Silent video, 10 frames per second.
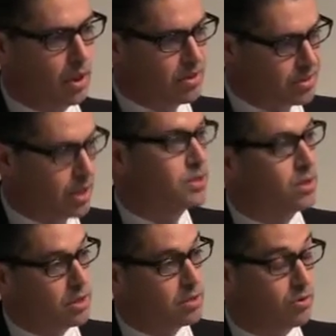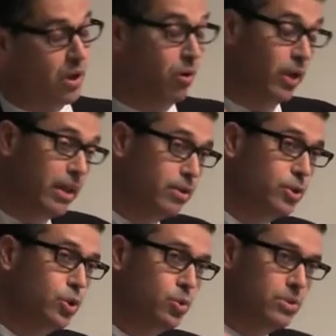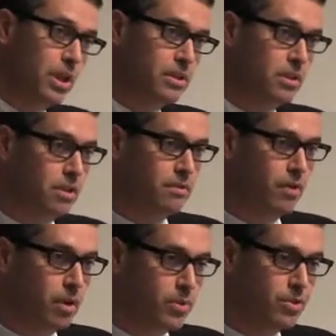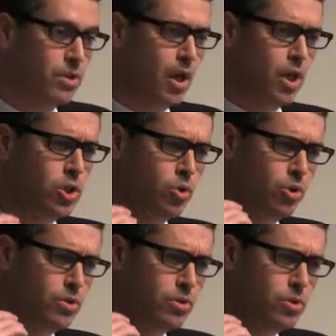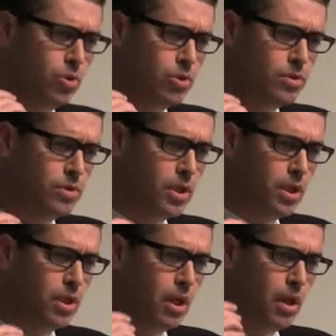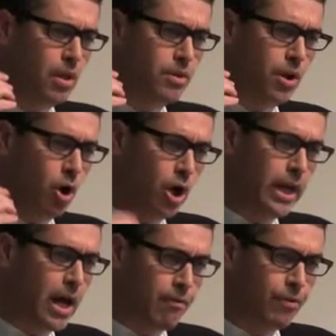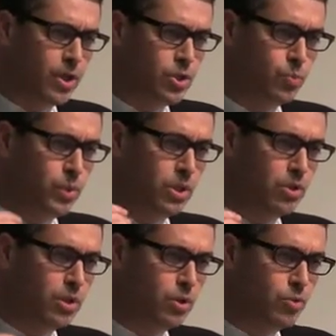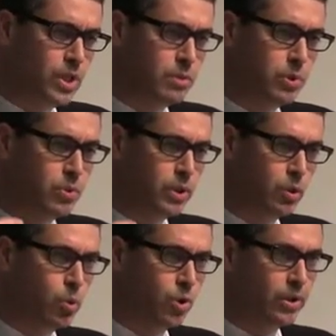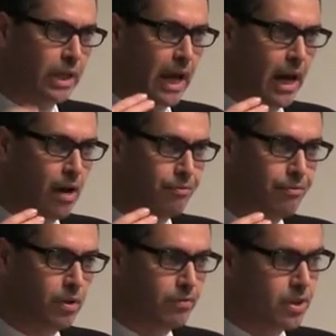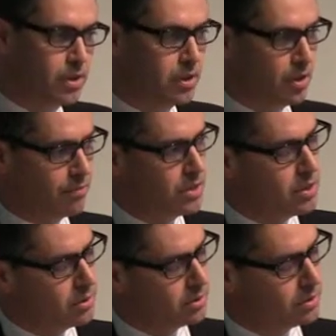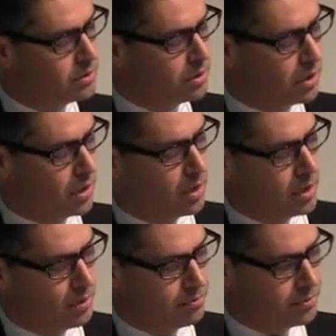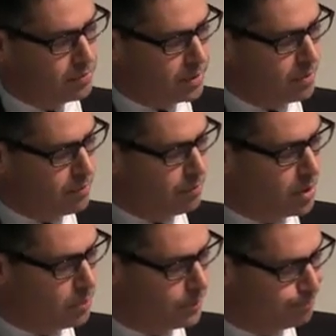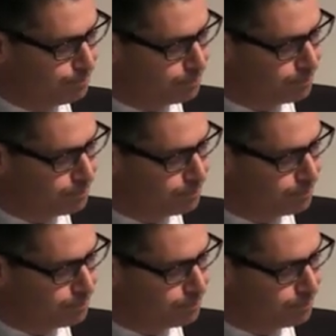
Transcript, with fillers: uh, sustenance or hitherto sustenance farmers, you could, you could see that on average we could increase between a quarter and a half of the, of the yield uh, of, of a given farmer.